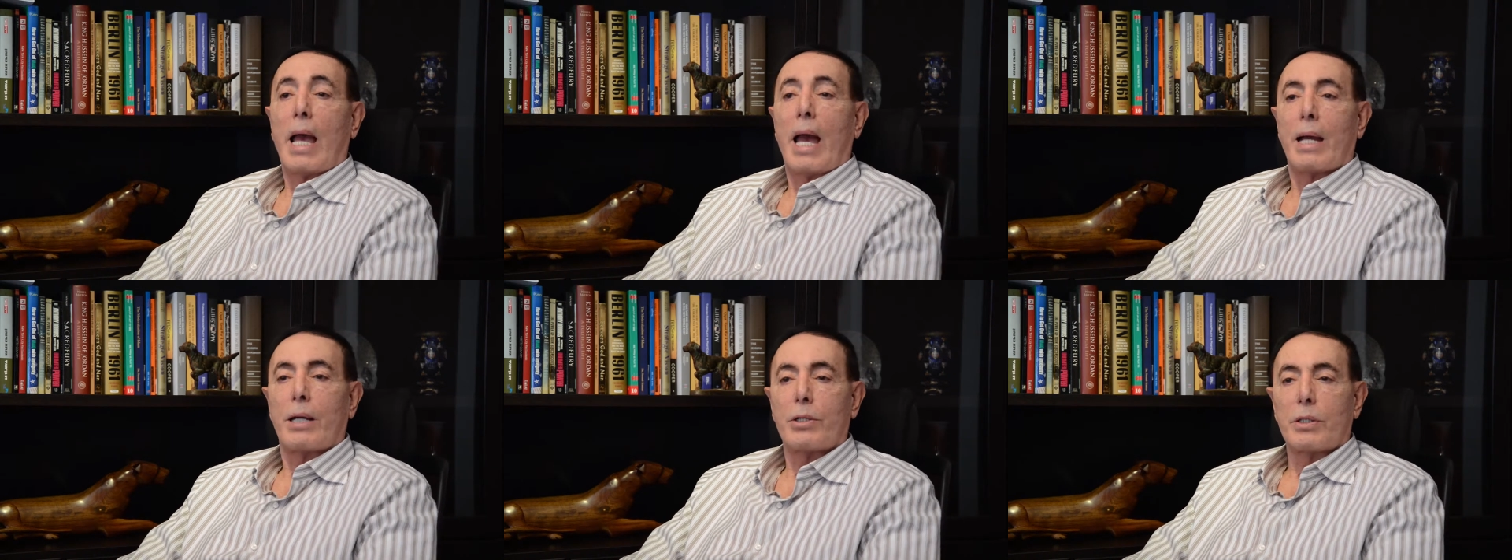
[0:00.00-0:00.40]

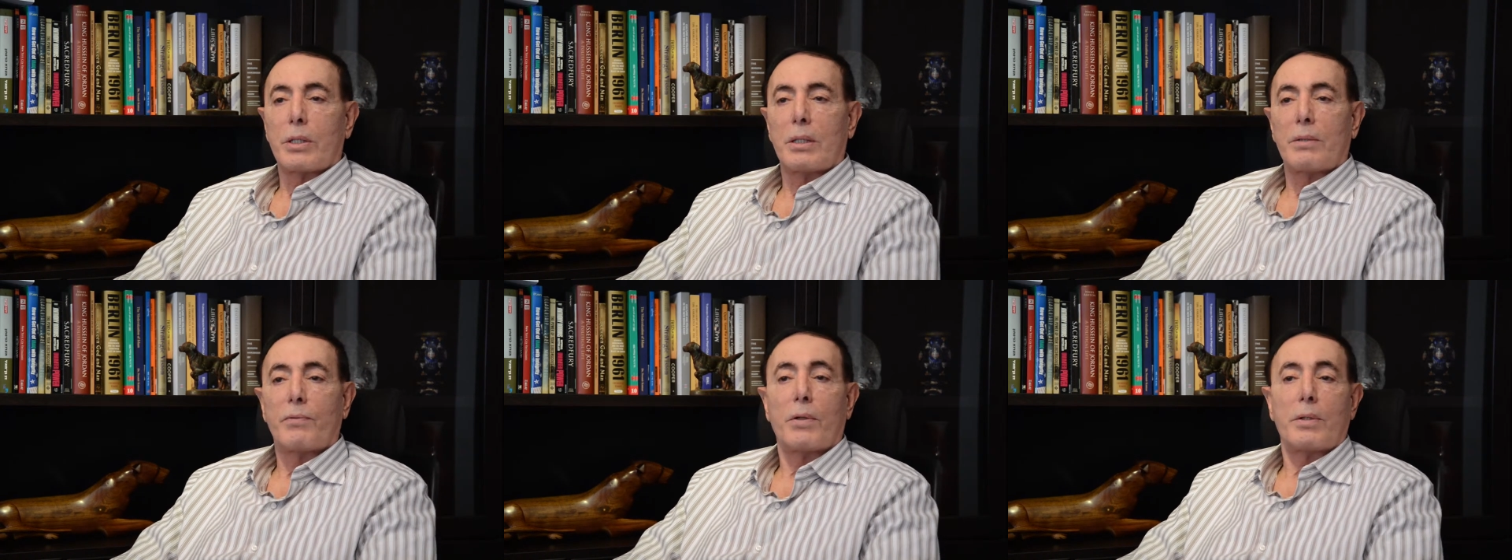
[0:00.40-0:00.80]

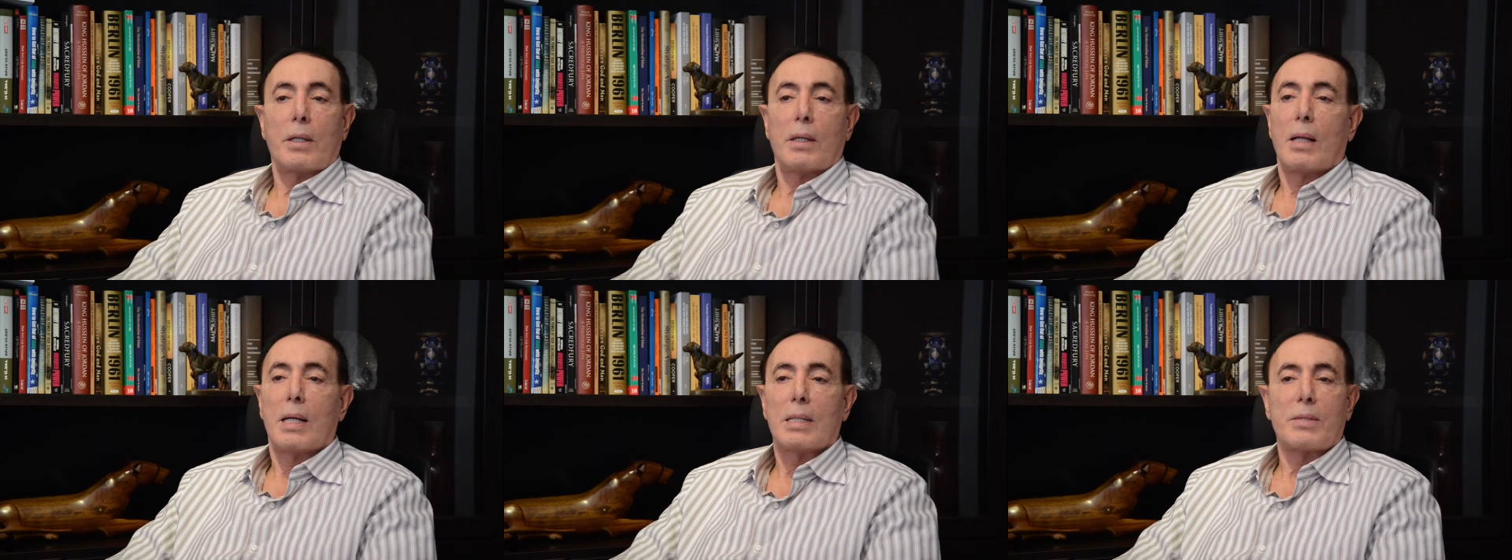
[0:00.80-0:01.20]
action for
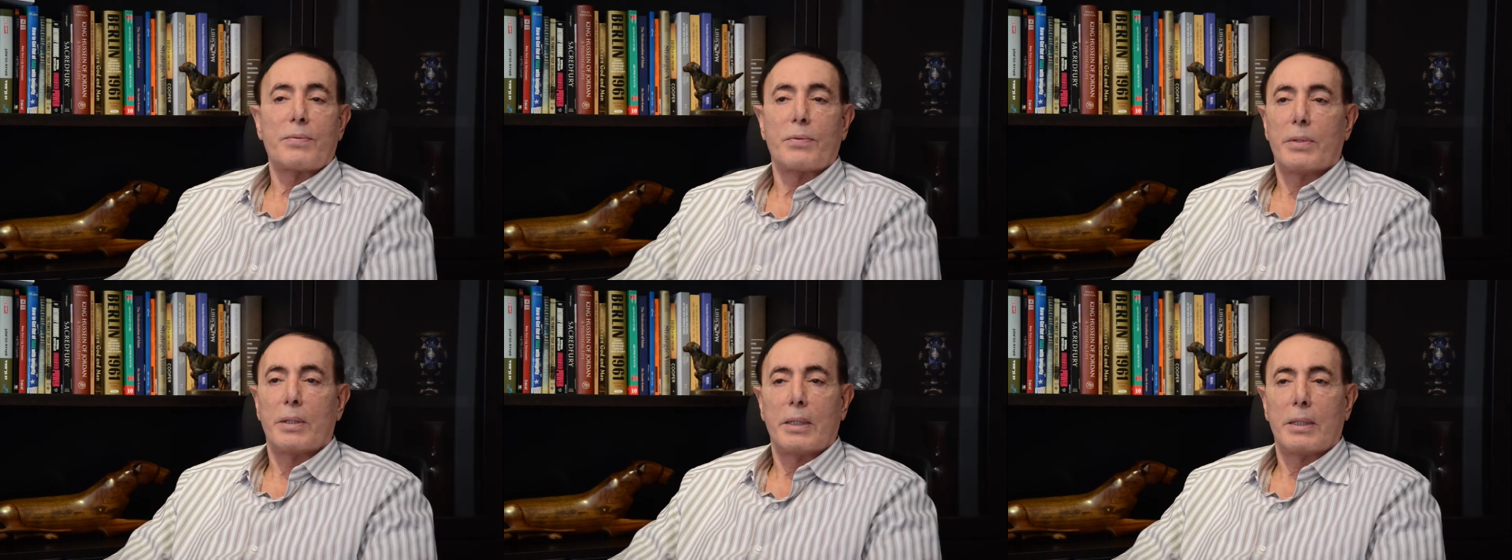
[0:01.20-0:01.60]
the last
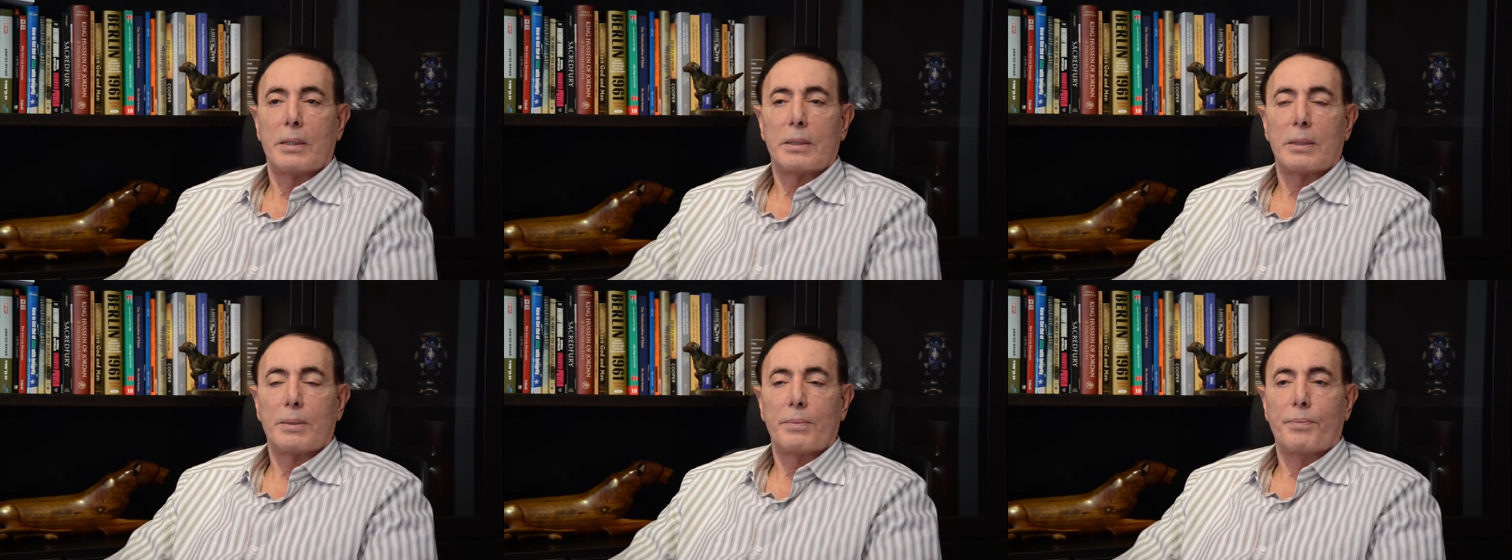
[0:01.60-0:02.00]
4 years.